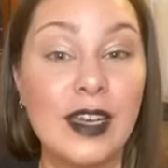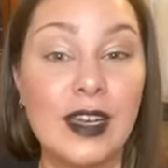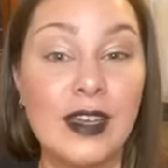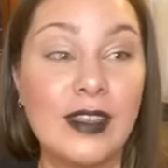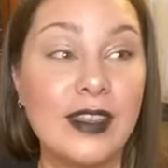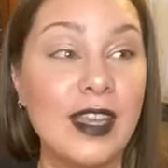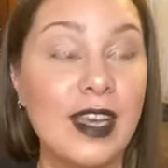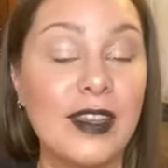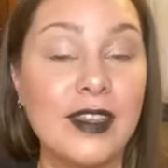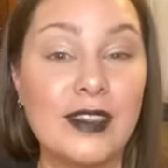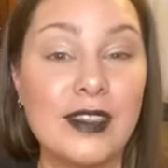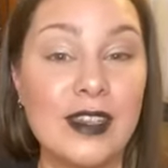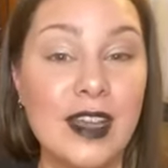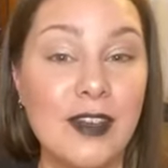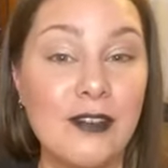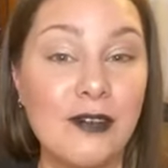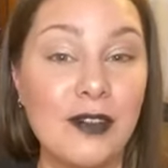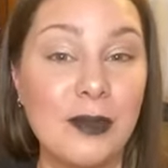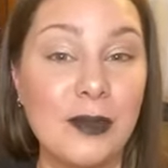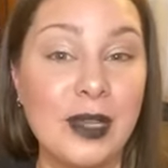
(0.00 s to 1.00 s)
that is
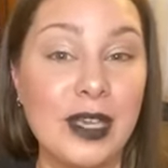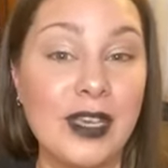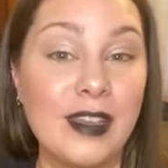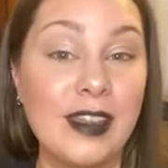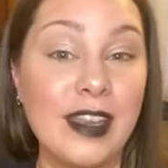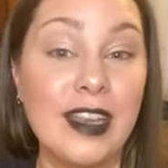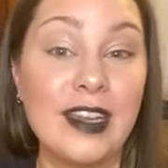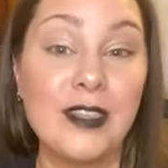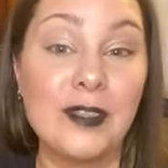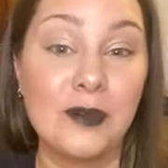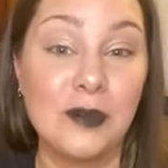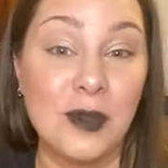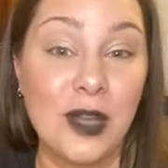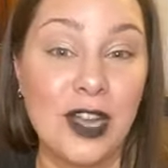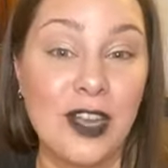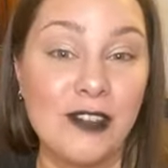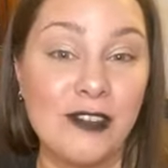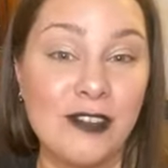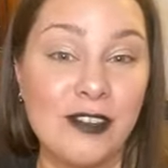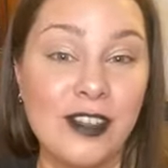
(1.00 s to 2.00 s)
not for me, that is
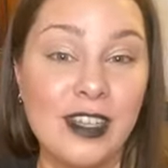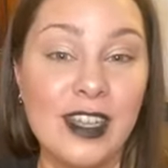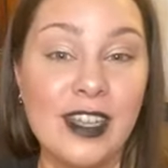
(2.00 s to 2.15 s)
rough,